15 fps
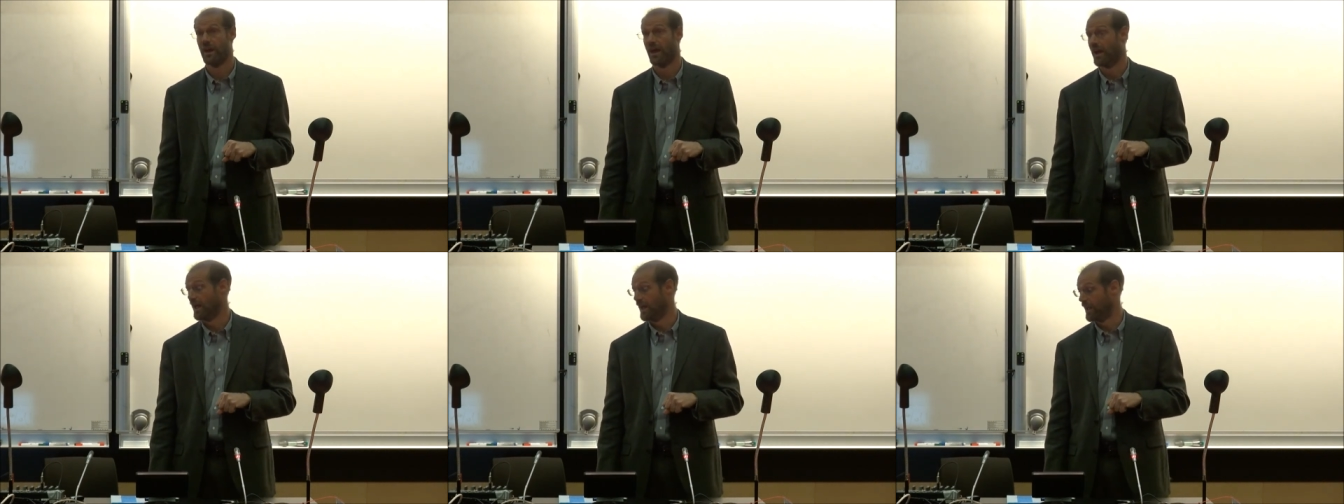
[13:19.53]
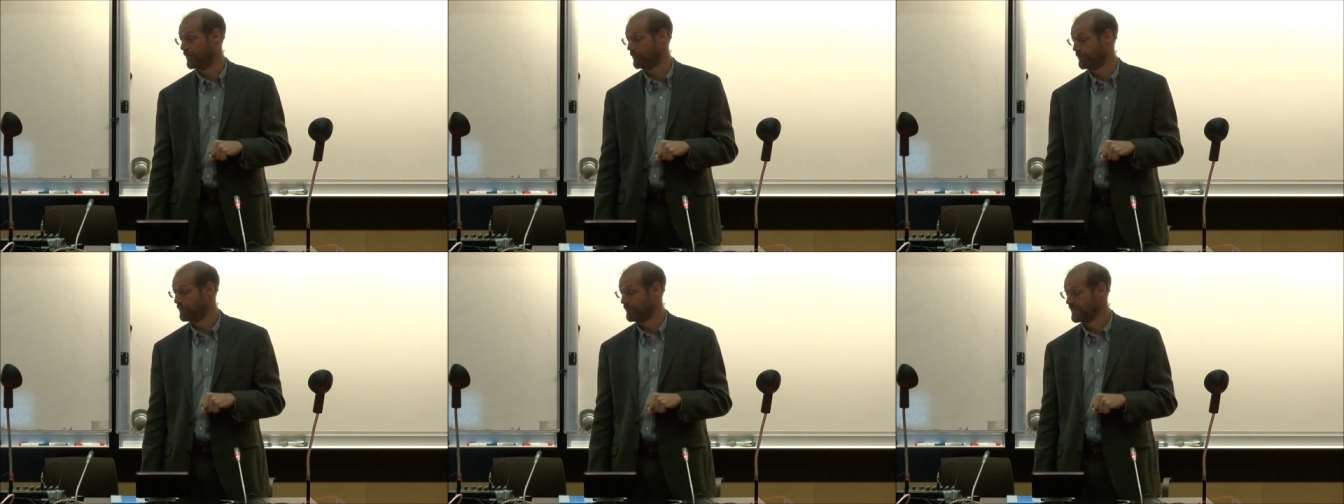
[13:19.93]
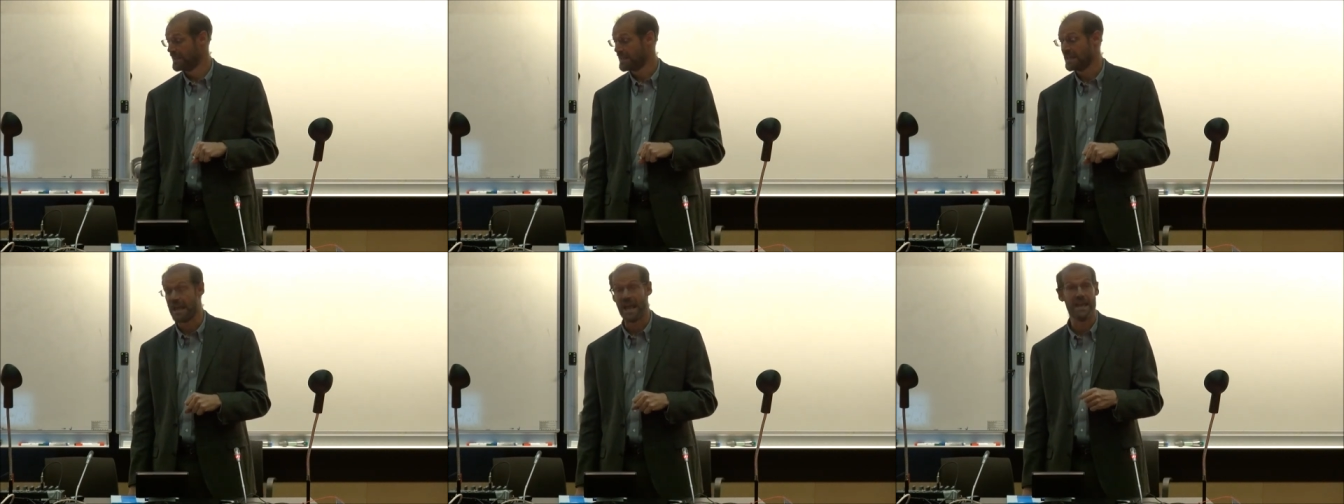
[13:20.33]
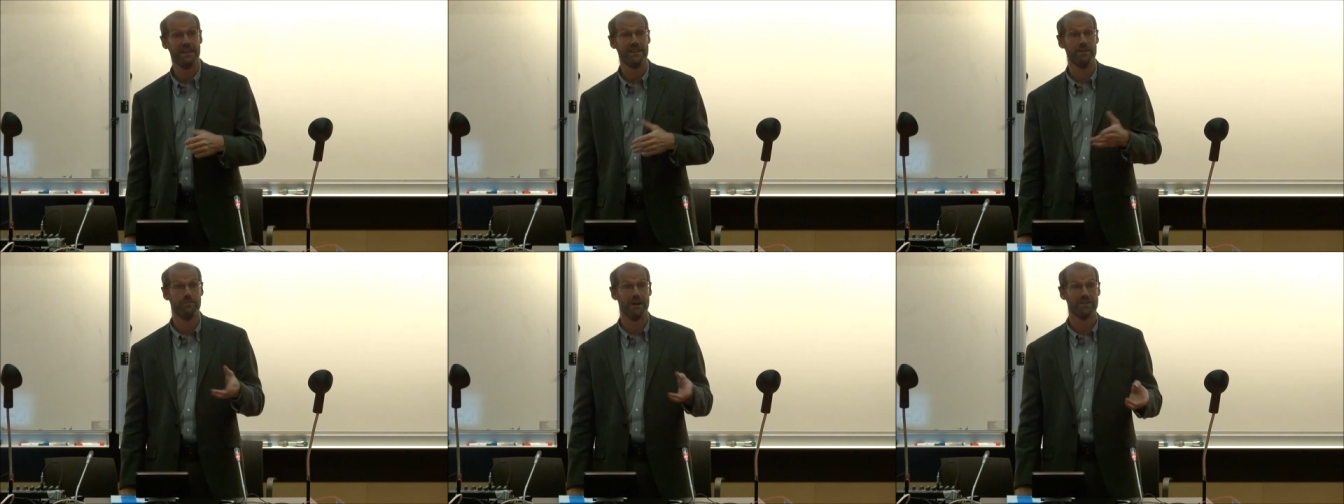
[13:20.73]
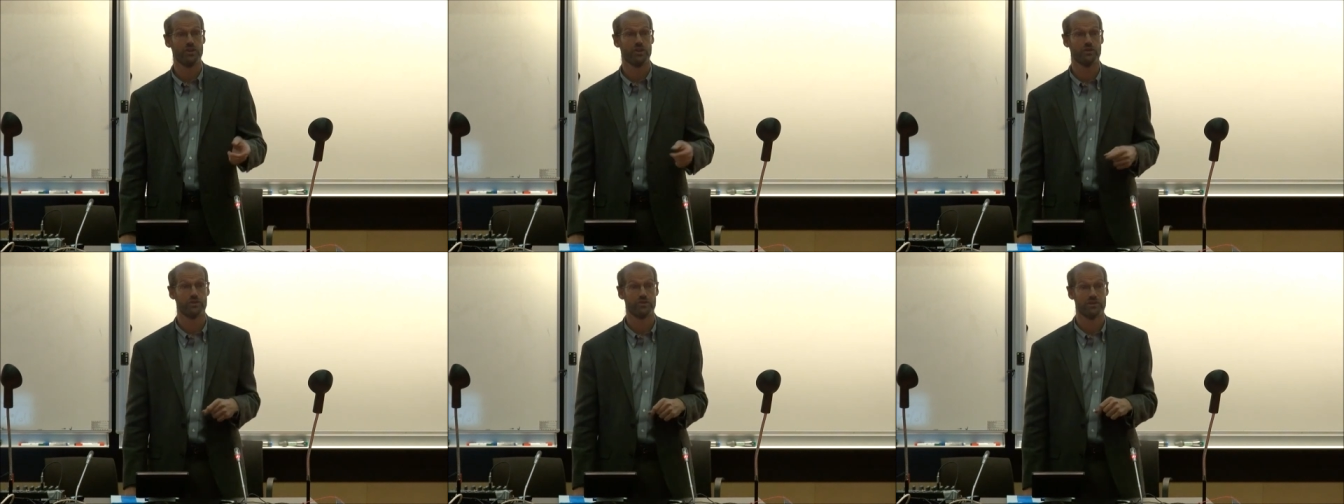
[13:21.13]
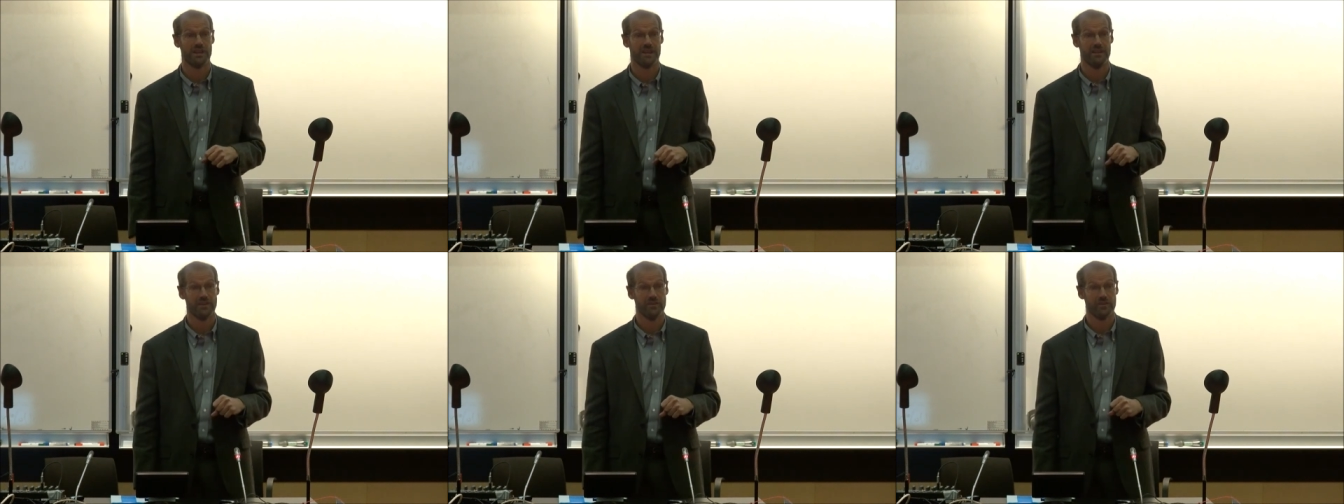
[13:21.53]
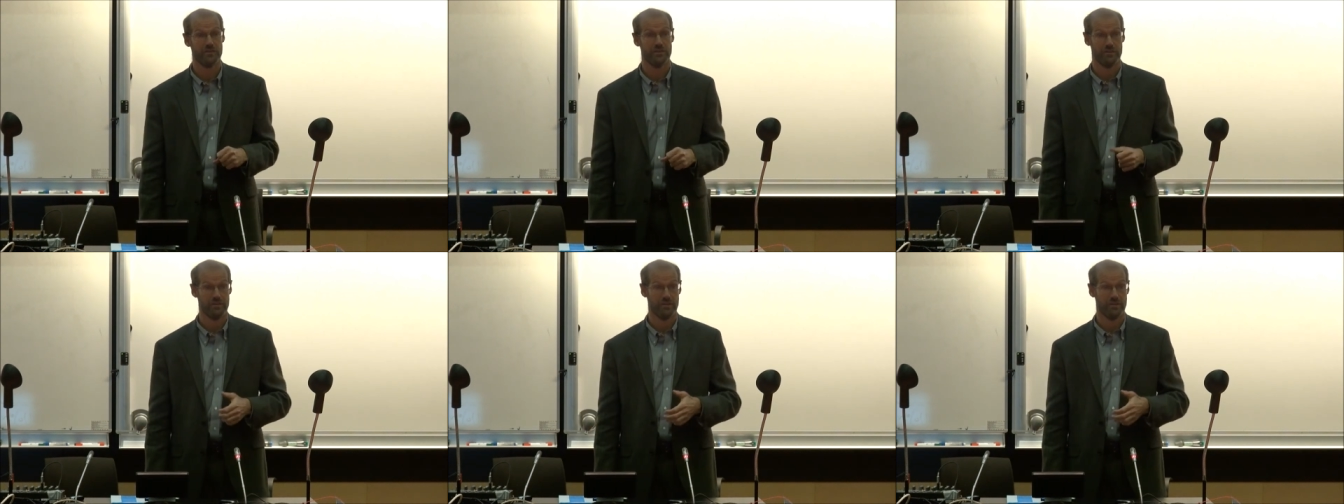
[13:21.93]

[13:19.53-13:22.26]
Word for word: um, edited by Joseph Stiglitz